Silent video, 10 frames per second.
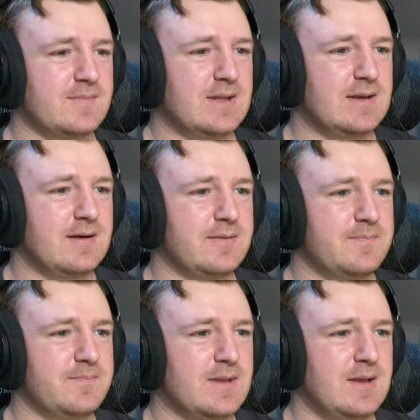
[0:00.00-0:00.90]
Yeah.
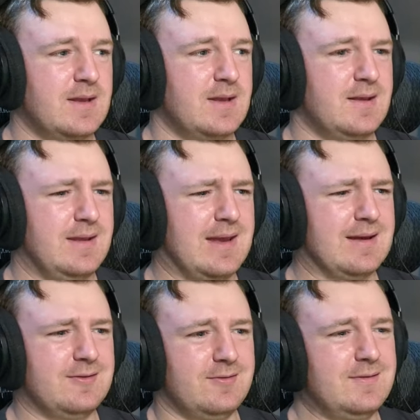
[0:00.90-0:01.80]

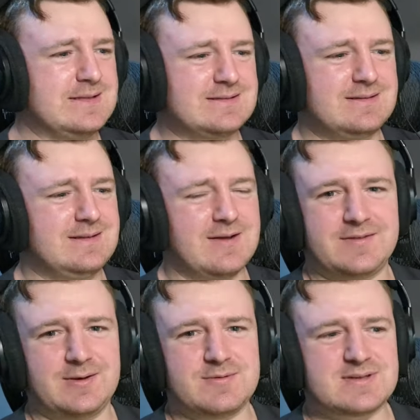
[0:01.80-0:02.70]
Yeah, it's
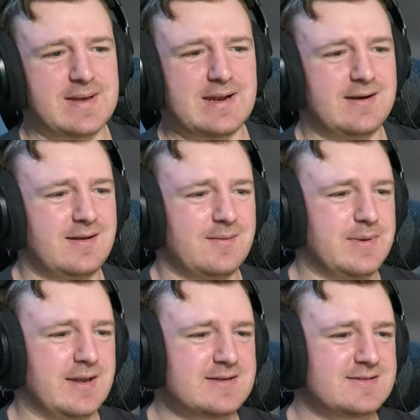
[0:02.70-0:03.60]
definitely was a bad idea to
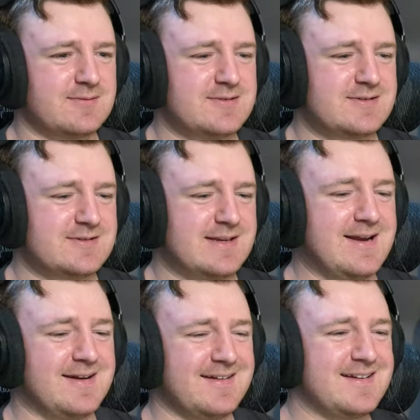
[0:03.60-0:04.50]
bet against the Roosters
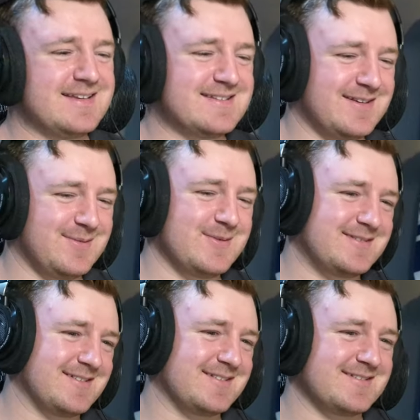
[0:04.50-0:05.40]
here because the
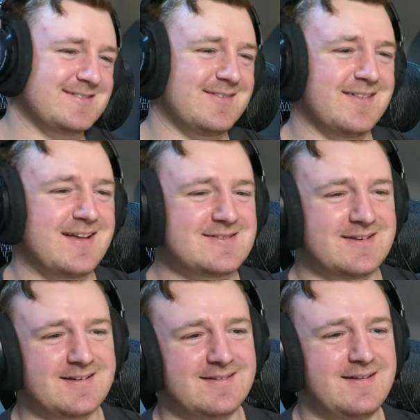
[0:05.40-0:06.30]
Roosters are so
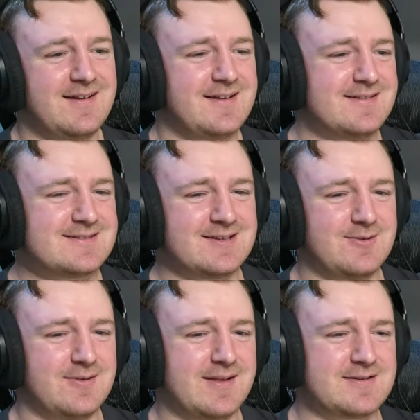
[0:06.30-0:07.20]
electric.
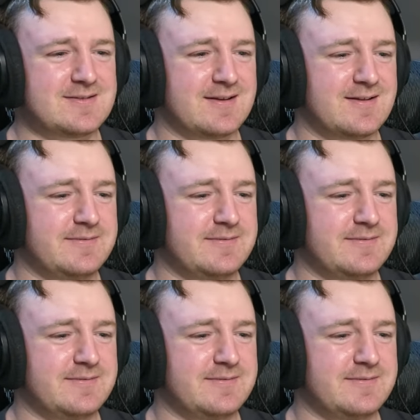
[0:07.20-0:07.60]
So electric.